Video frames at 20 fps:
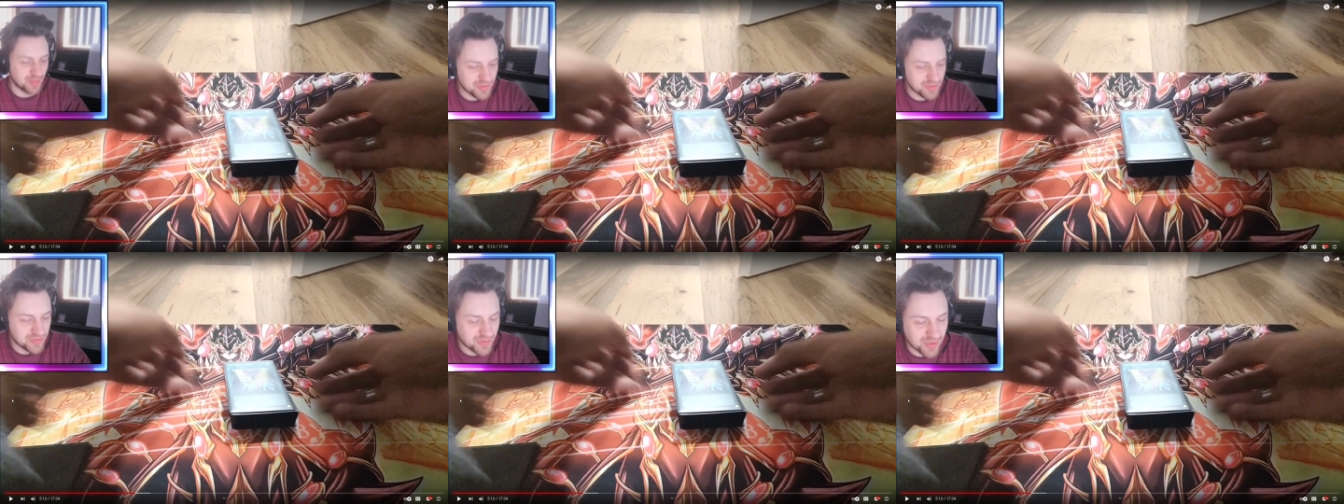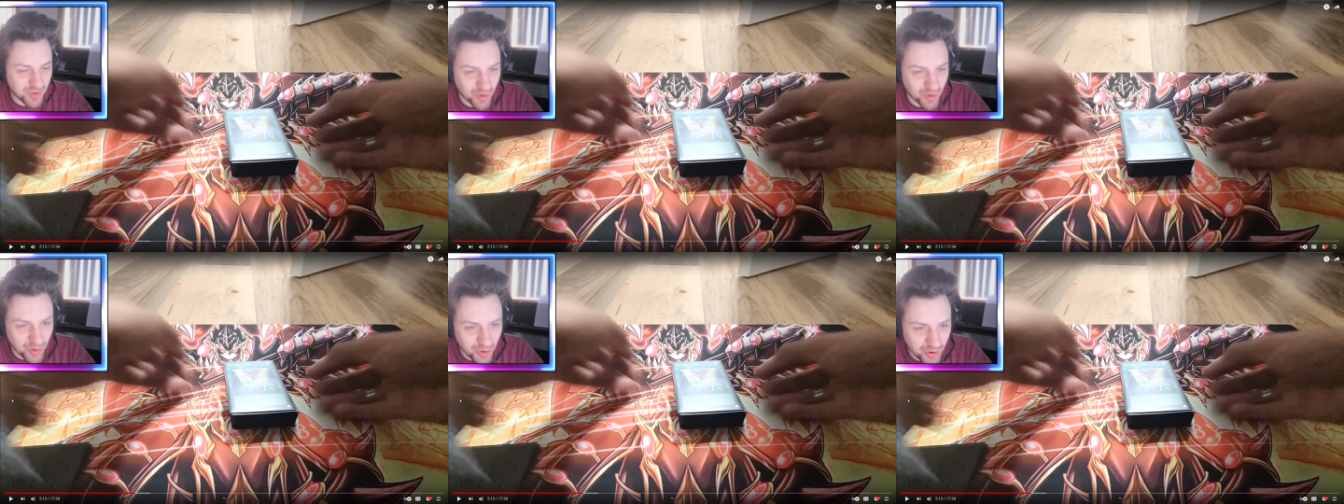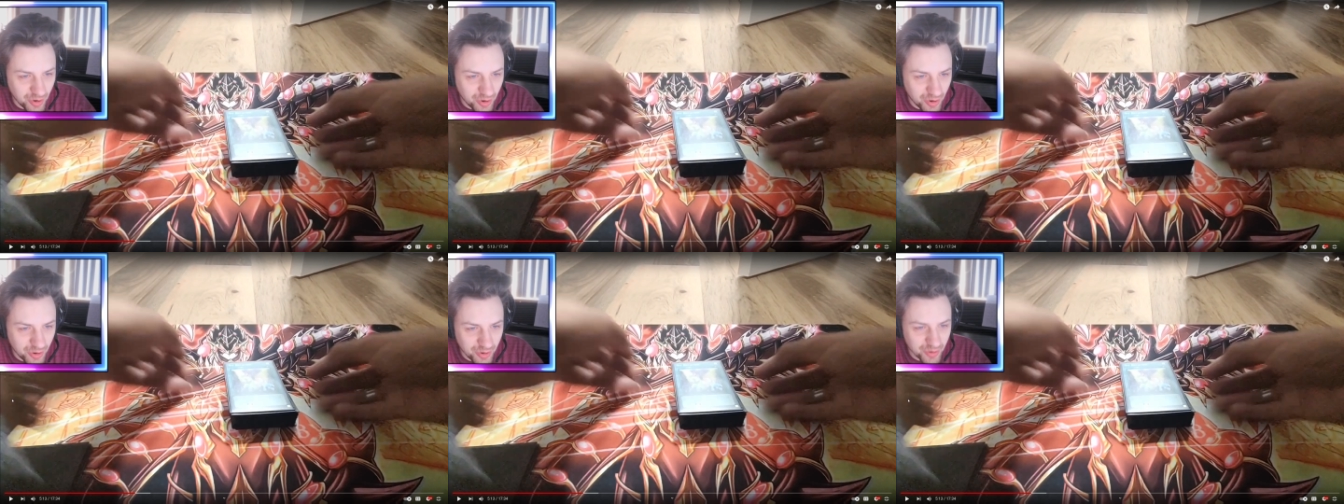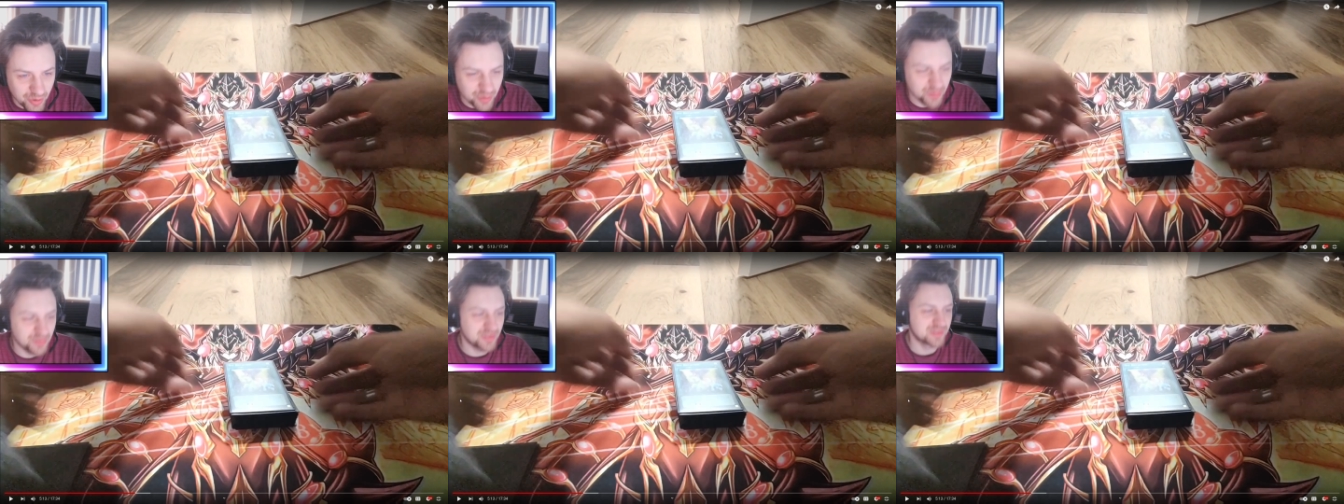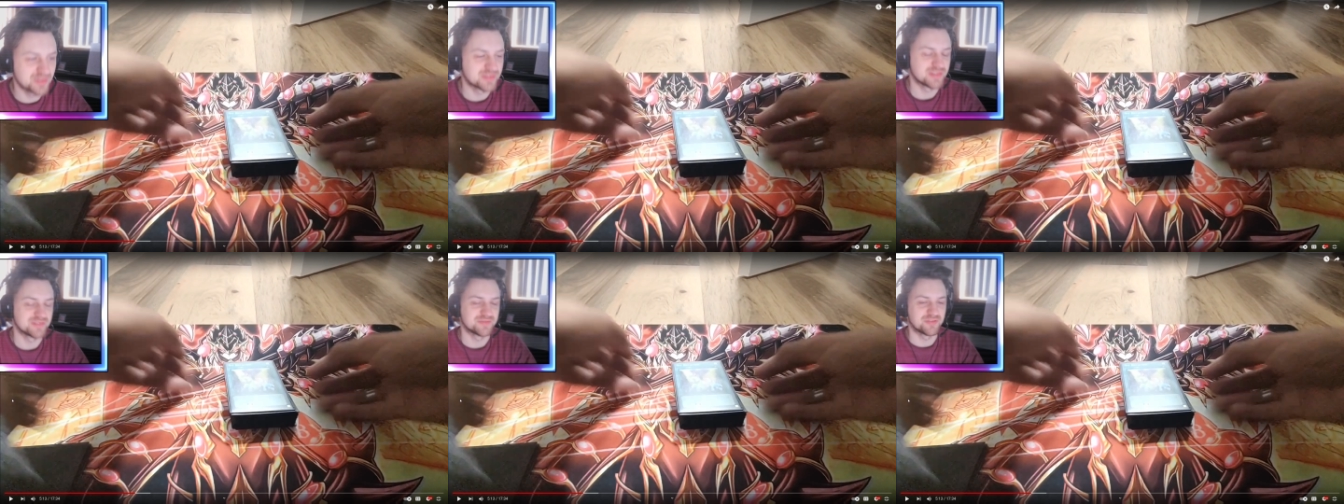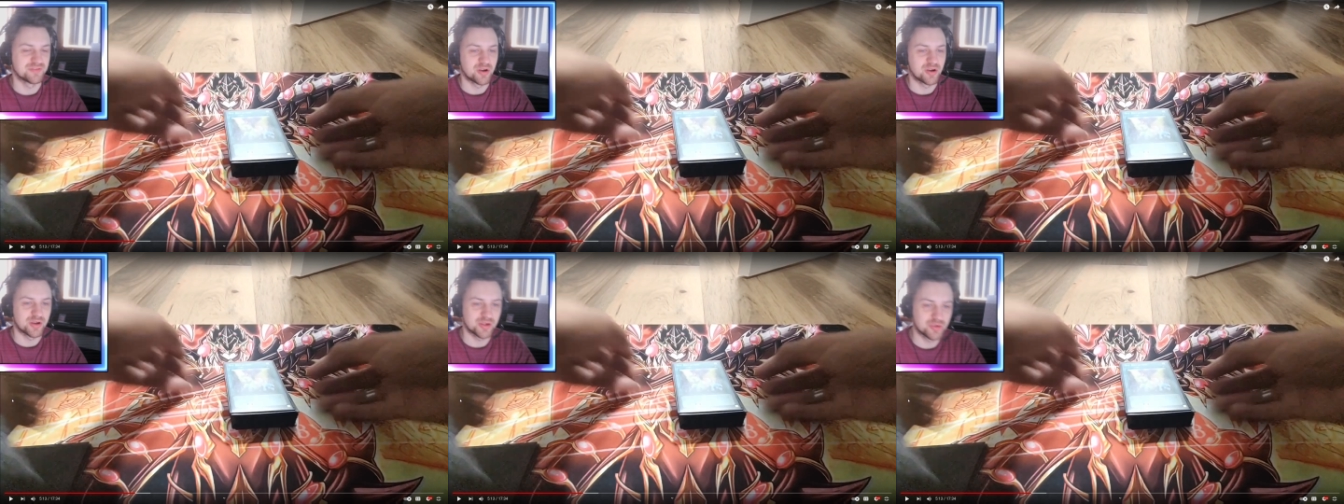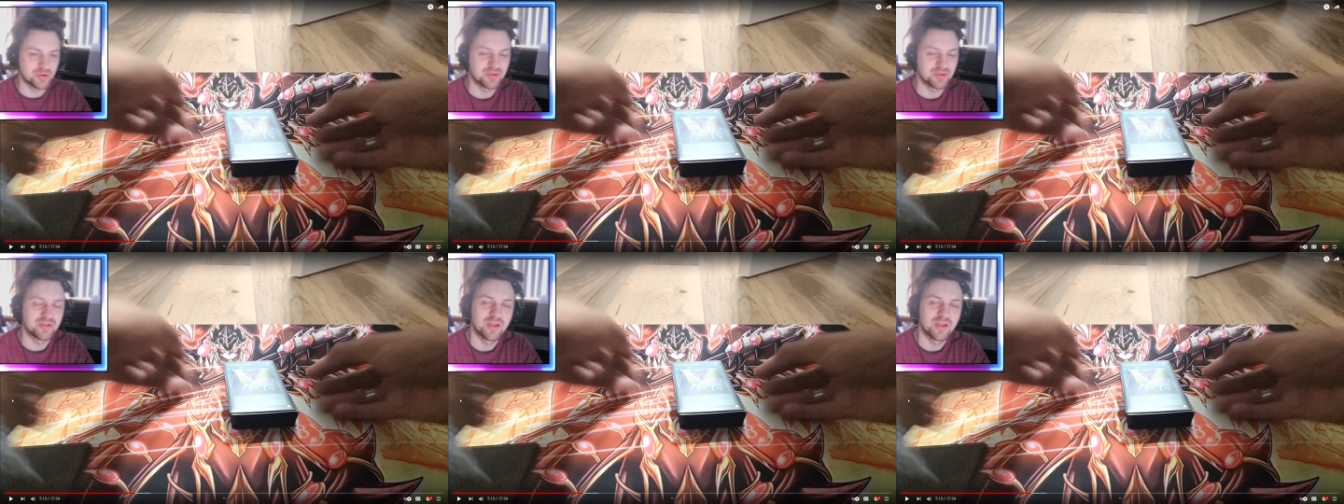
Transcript: go. This is very good.